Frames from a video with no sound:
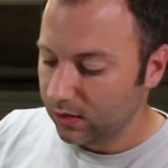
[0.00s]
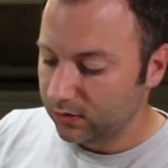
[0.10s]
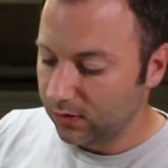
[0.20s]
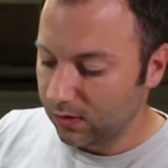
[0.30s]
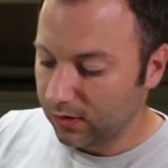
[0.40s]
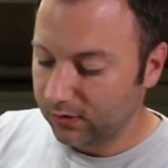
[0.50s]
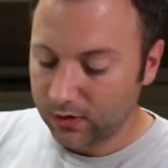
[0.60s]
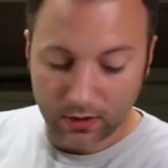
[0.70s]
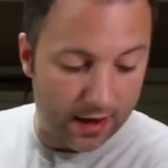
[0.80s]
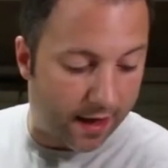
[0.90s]
So this
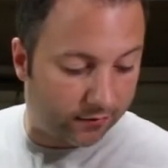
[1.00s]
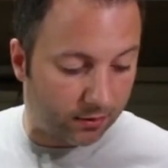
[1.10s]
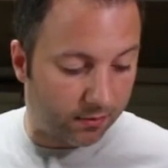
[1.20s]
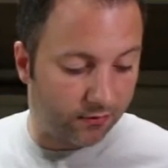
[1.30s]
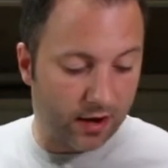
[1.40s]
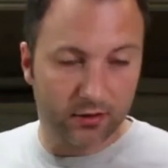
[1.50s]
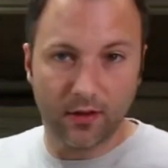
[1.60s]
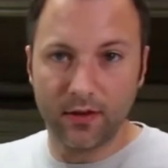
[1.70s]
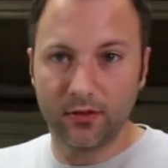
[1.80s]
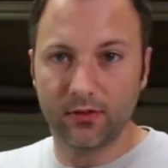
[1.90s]
could have some effect
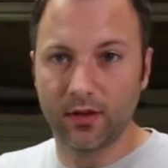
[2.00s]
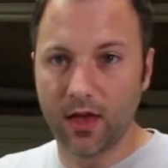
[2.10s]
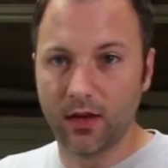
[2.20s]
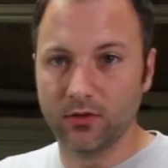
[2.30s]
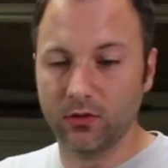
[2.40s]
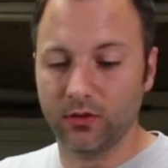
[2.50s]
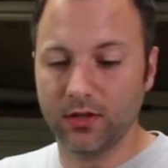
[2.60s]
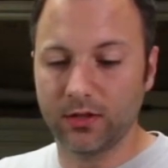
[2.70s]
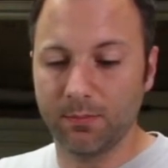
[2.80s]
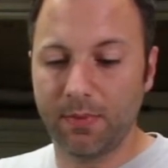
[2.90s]
on this, as you'll
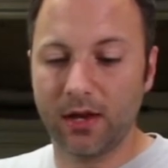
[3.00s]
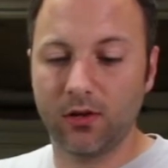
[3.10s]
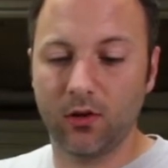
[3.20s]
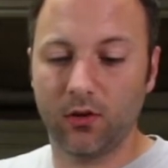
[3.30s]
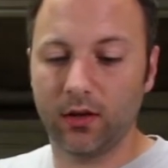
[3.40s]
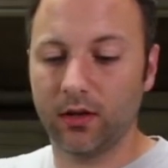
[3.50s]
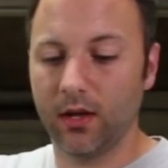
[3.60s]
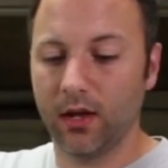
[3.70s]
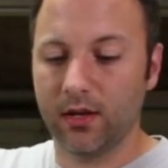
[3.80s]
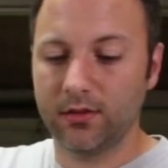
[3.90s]
need some bed cooling
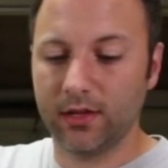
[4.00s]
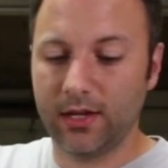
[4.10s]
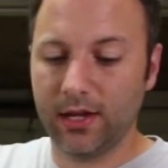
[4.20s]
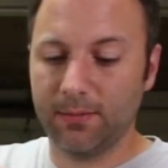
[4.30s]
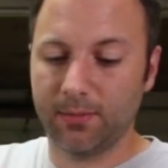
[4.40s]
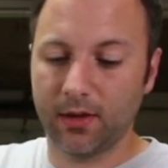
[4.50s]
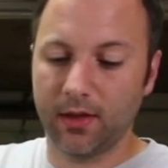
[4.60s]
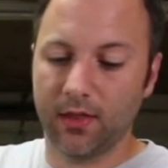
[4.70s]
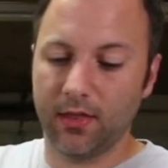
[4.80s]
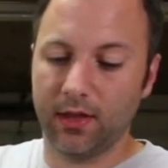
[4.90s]
to keep
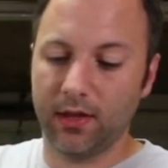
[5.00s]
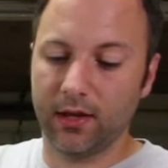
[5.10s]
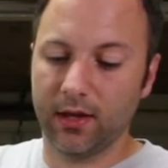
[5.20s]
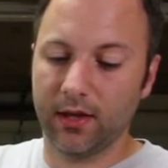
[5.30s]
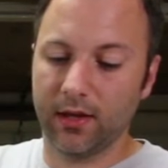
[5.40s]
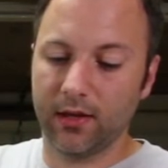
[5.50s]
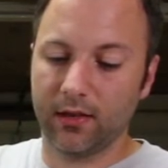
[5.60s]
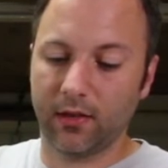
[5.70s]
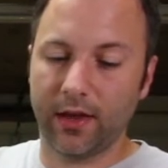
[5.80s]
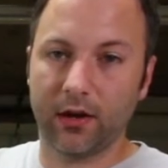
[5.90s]
the
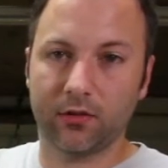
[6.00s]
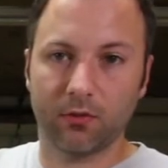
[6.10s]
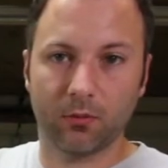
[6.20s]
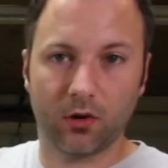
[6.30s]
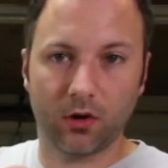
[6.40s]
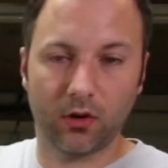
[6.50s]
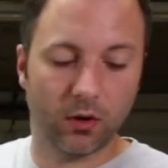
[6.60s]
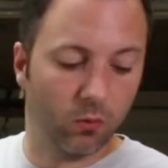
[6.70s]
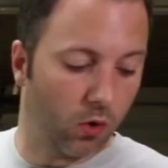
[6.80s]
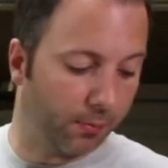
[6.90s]
layers from curling
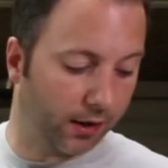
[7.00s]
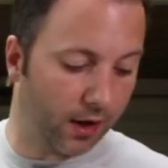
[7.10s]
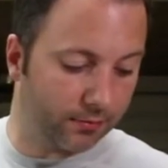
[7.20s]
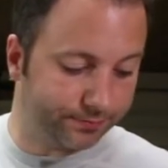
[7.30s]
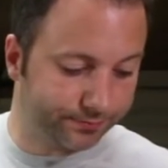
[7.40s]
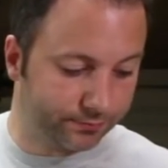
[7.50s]
and warping up.